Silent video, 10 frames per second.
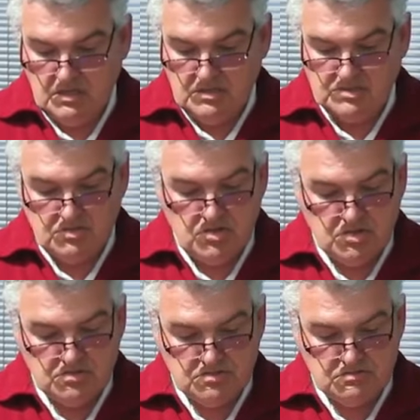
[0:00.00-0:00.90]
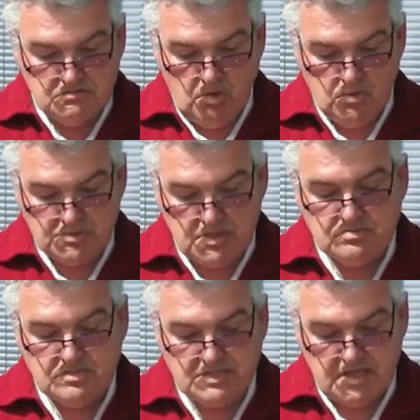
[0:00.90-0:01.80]
So you can also
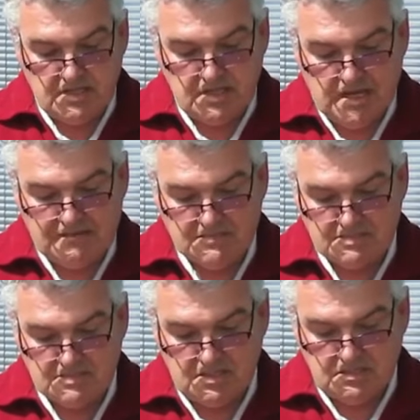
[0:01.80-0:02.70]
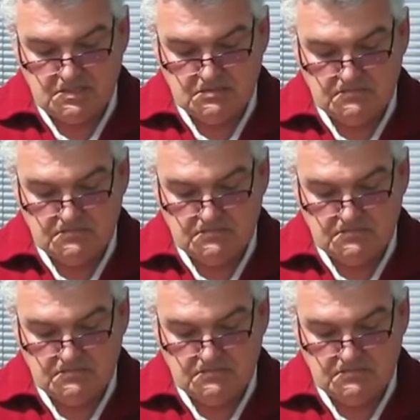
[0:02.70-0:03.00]
set the currency